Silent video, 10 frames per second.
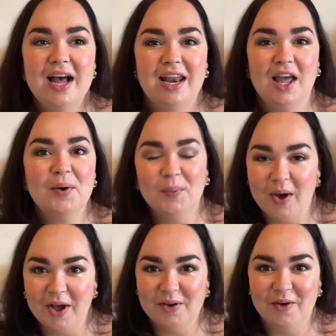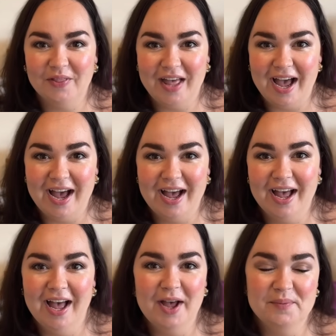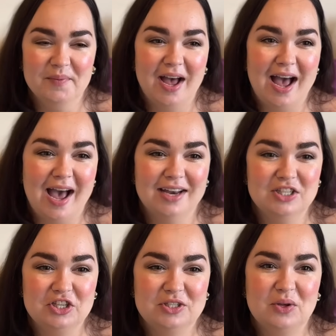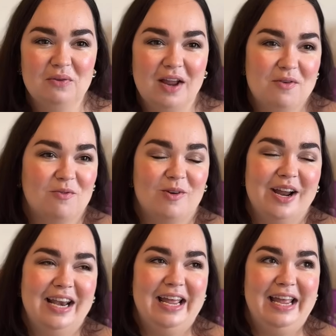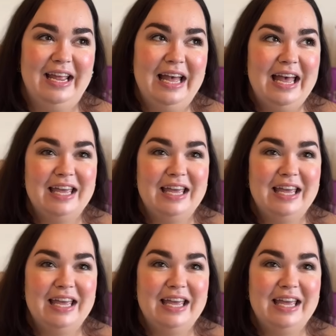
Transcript: like work on that and just sort of like really